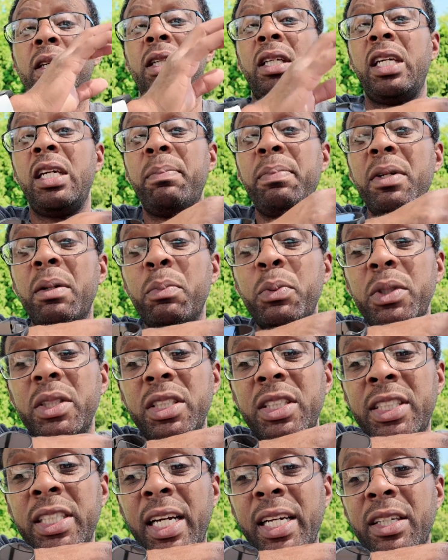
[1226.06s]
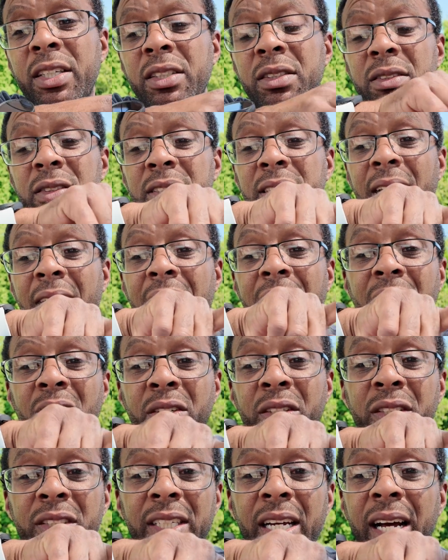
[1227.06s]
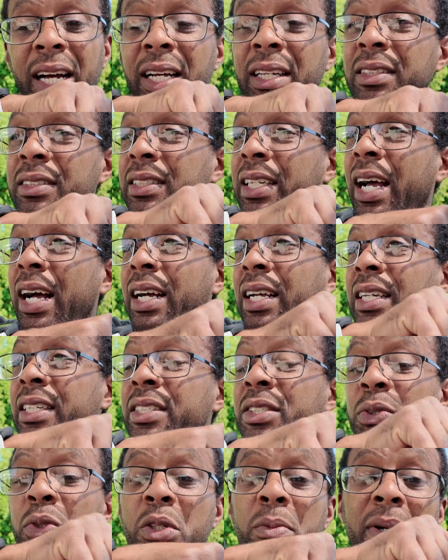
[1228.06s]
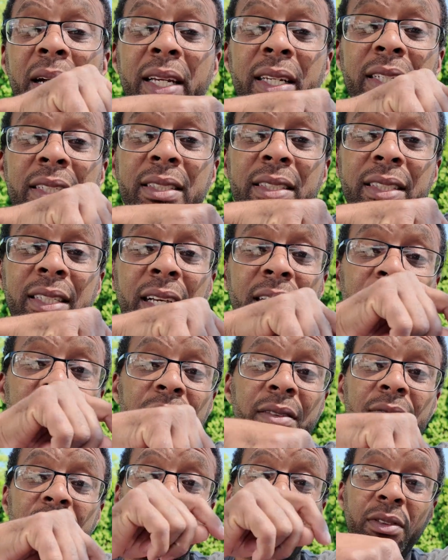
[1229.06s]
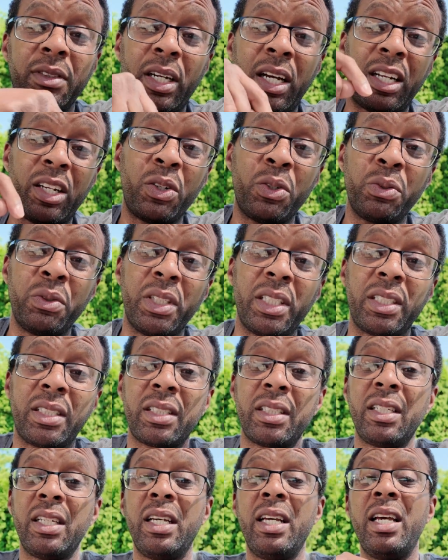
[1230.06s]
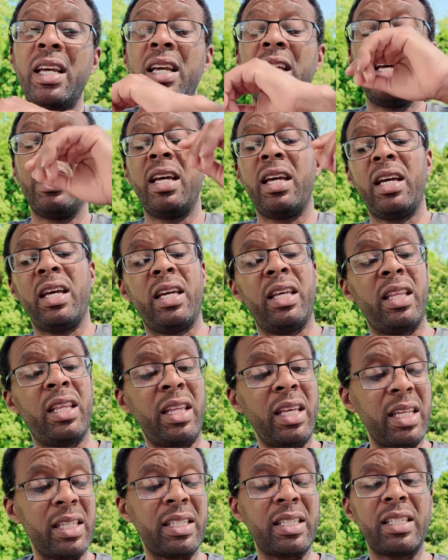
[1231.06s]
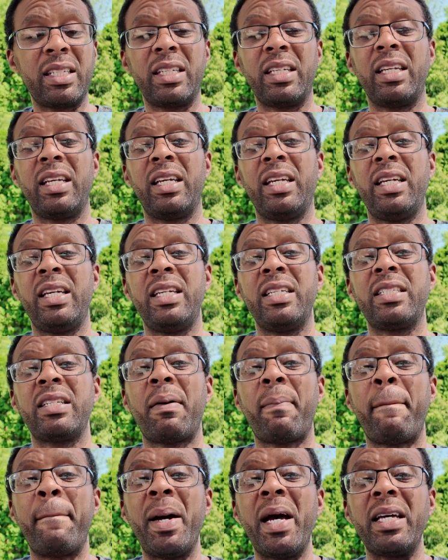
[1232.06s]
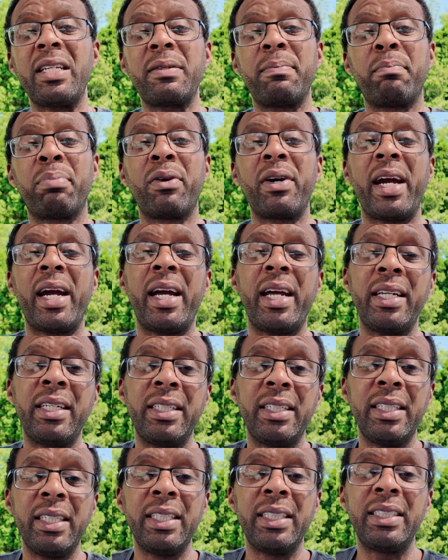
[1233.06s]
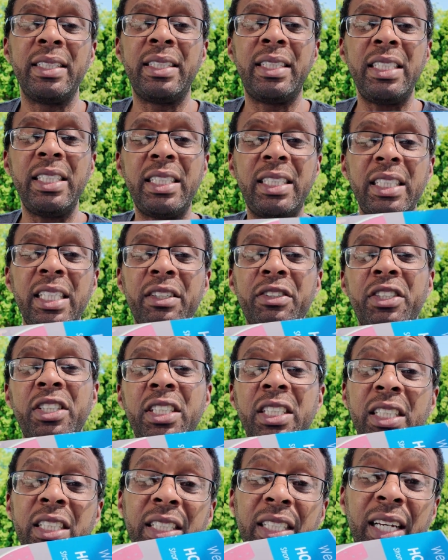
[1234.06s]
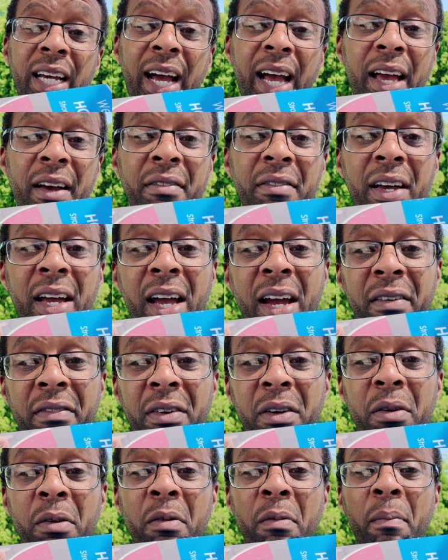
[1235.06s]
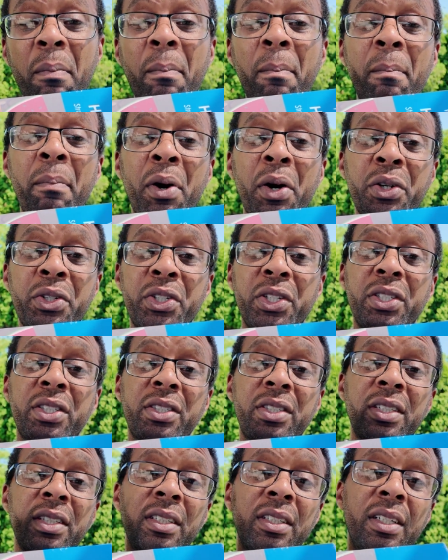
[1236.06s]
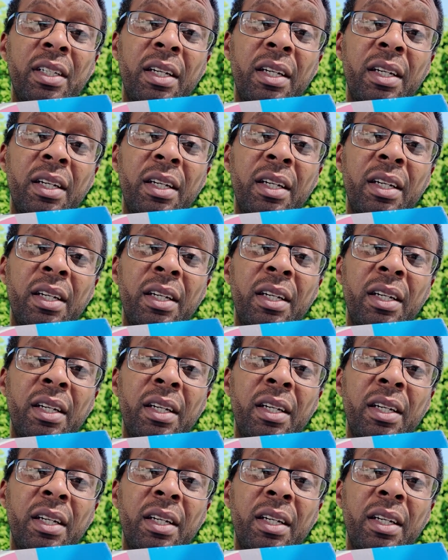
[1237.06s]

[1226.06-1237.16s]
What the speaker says: Keeping up with this channel. Y'all can swear by this, and I'll own this. This is the best brand DTF sheet I have ever purchased.